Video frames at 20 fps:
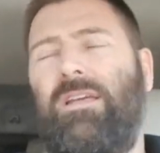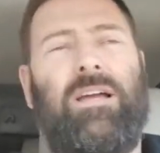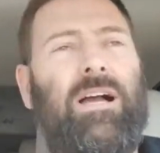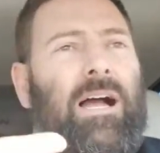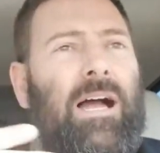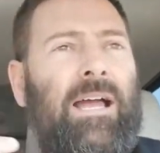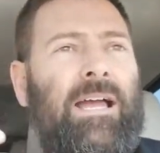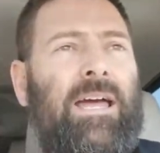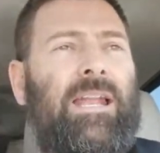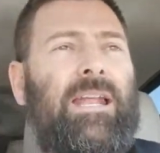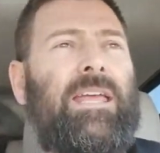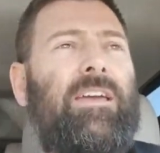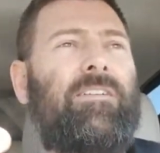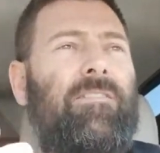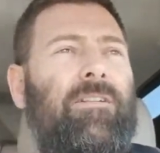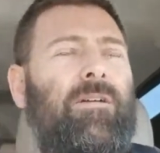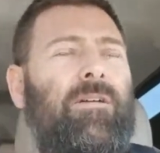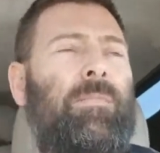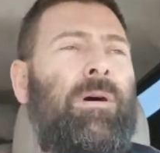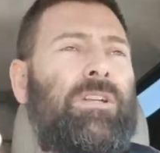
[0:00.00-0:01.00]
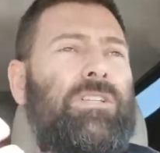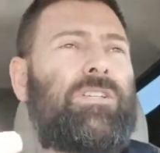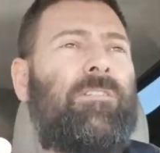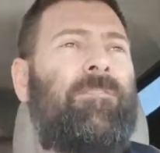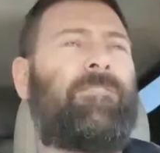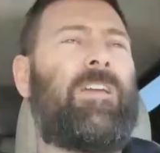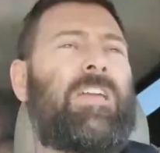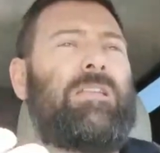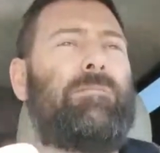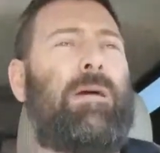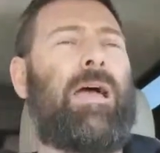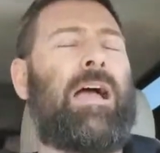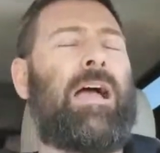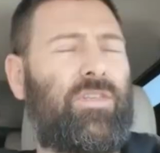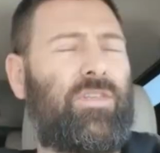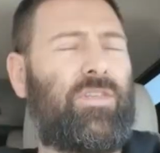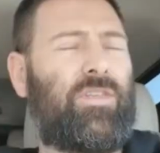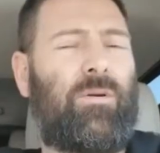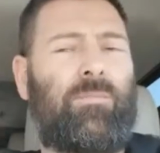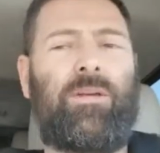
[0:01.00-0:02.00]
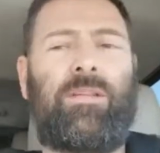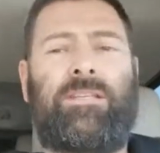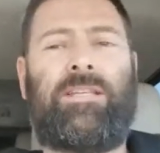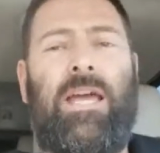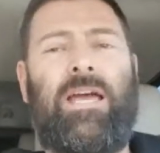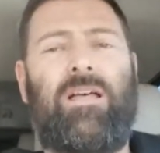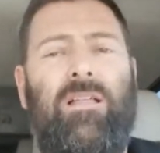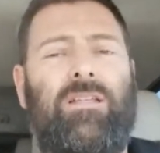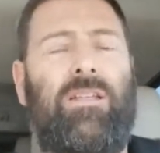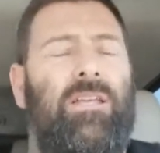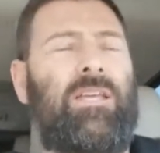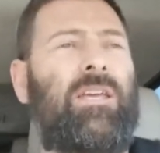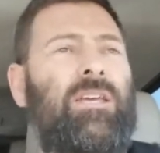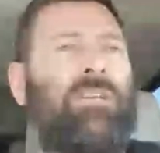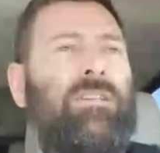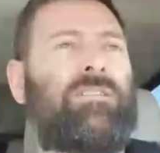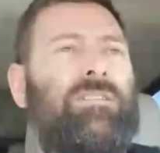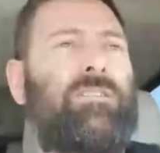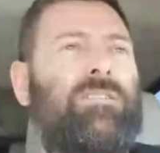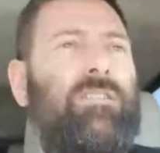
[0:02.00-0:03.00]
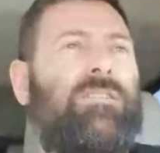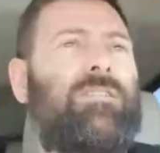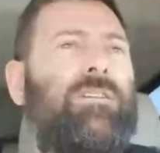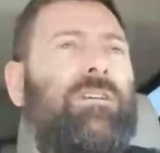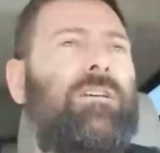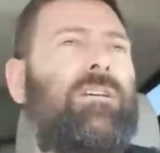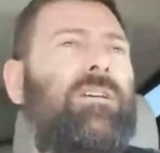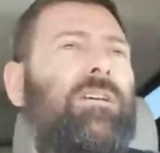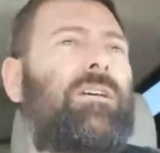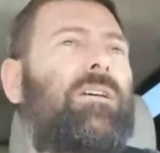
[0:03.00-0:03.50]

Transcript: I got to get a bunch of feedback, see what their